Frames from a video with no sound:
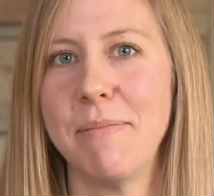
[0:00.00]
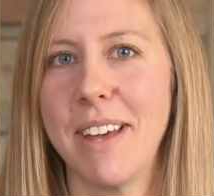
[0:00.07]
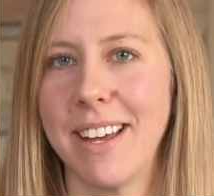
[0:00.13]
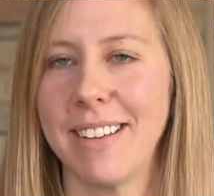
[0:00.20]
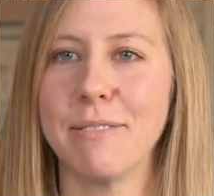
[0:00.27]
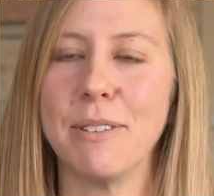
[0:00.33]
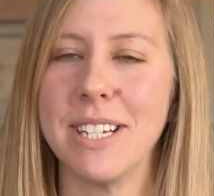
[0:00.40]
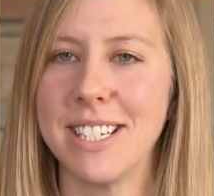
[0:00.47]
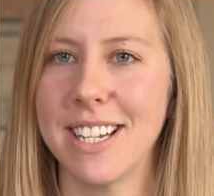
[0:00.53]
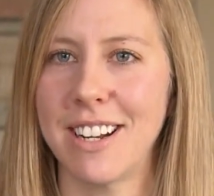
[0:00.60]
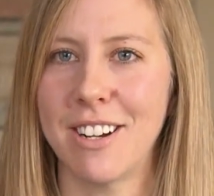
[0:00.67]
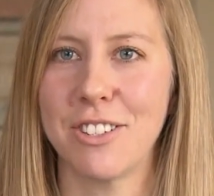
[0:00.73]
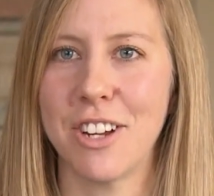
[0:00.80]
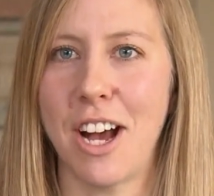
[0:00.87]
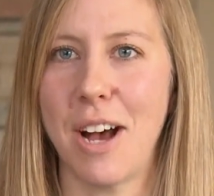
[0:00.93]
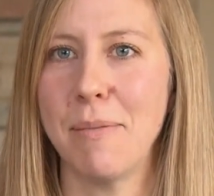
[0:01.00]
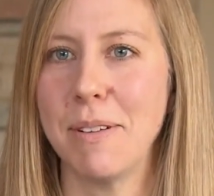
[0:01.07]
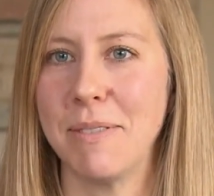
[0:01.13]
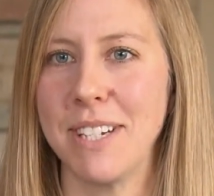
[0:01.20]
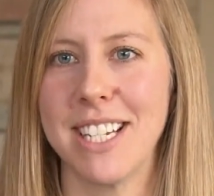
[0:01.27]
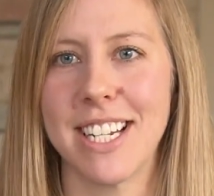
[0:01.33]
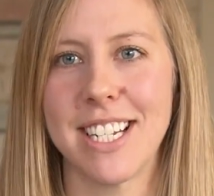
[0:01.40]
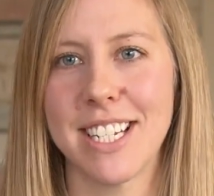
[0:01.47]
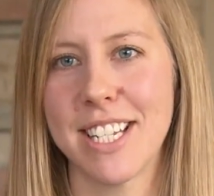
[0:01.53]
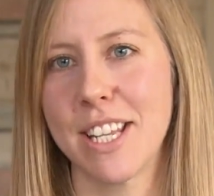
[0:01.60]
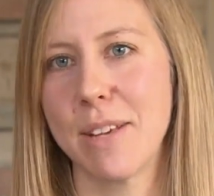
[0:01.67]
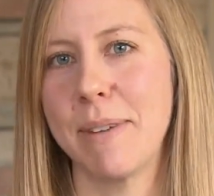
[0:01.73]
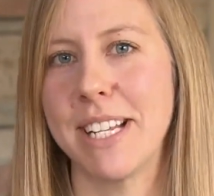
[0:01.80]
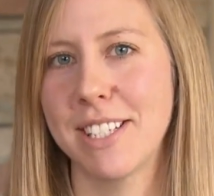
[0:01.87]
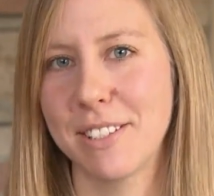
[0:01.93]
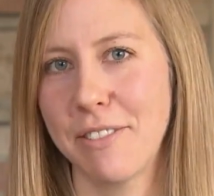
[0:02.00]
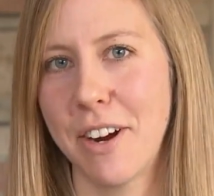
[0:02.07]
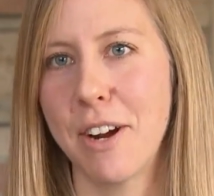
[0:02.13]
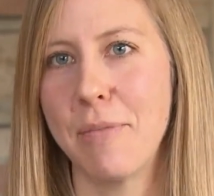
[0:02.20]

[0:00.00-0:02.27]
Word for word: that we did our job and we did it to the best of our